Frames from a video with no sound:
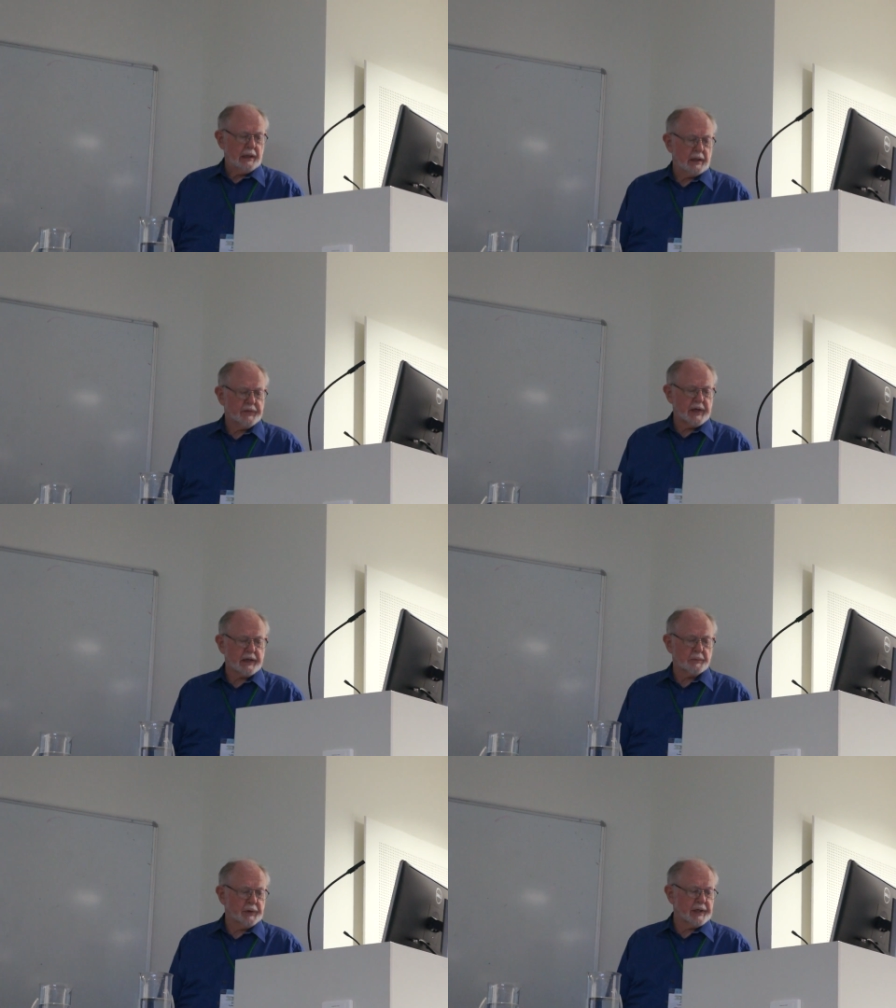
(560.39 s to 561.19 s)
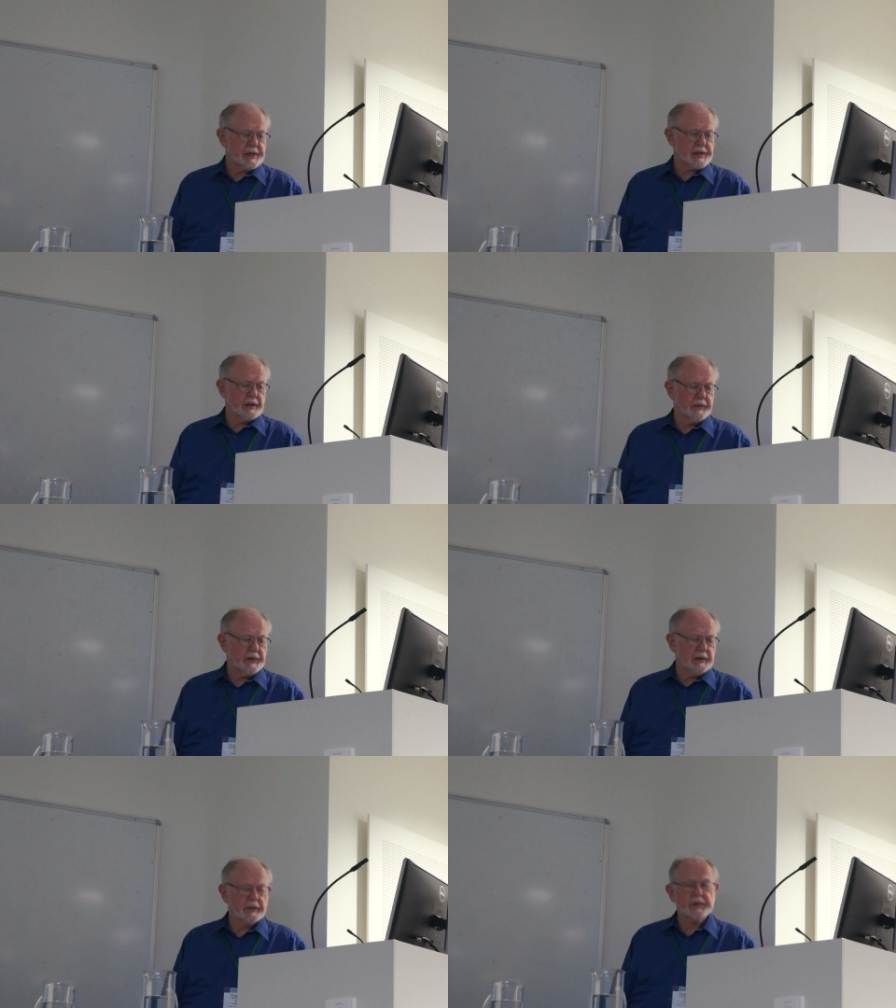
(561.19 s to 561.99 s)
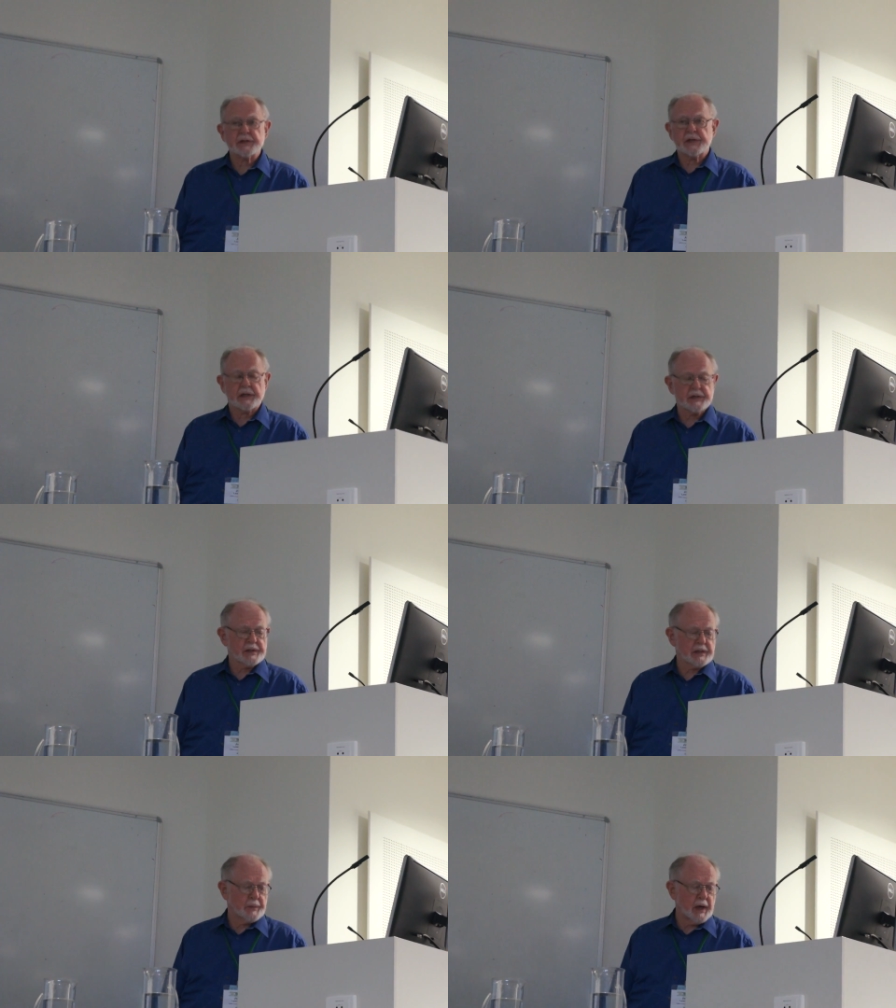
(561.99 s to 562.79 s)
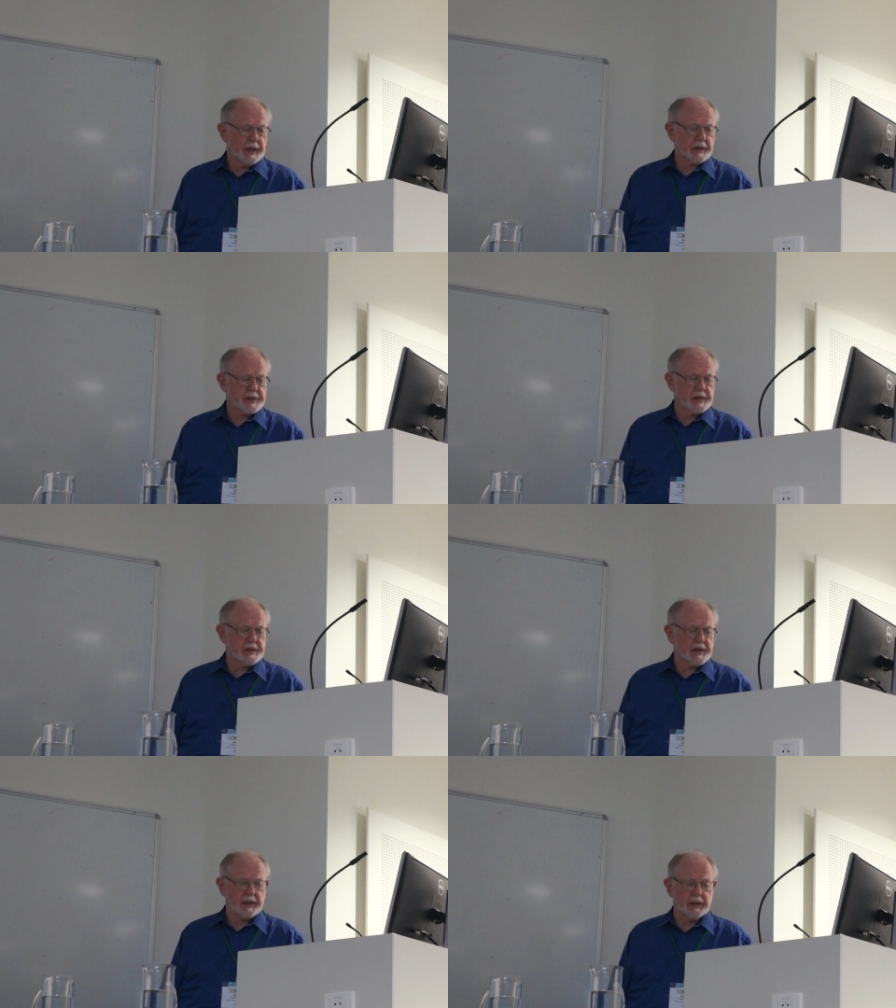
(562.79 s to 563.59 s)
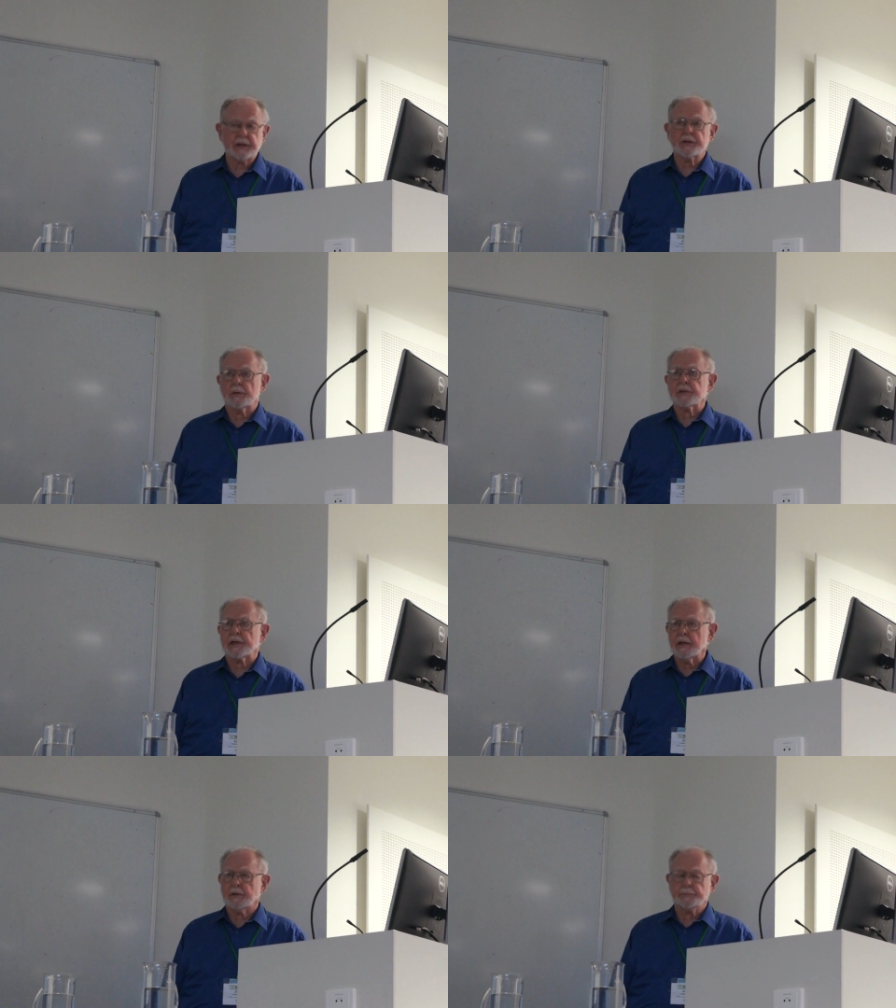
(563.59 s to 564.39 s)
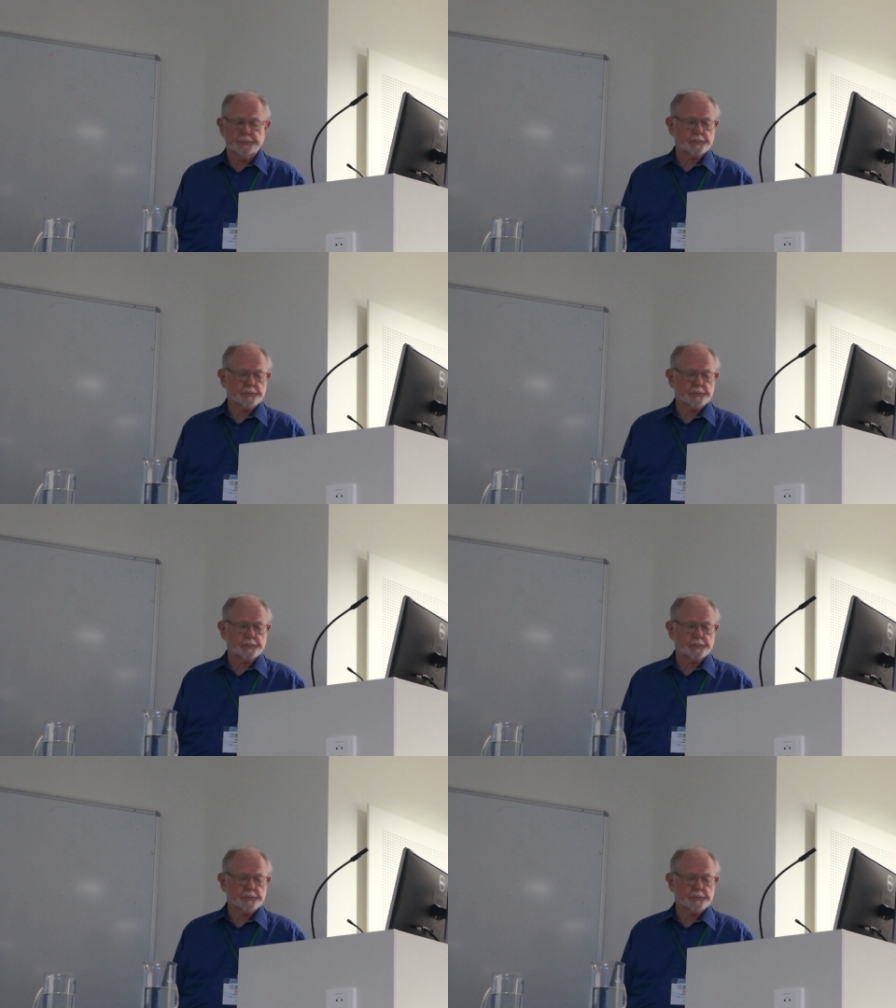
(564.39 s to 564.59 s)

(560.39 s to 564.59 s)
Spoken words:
that have taken place in the field of insect systematics since that lecture was given.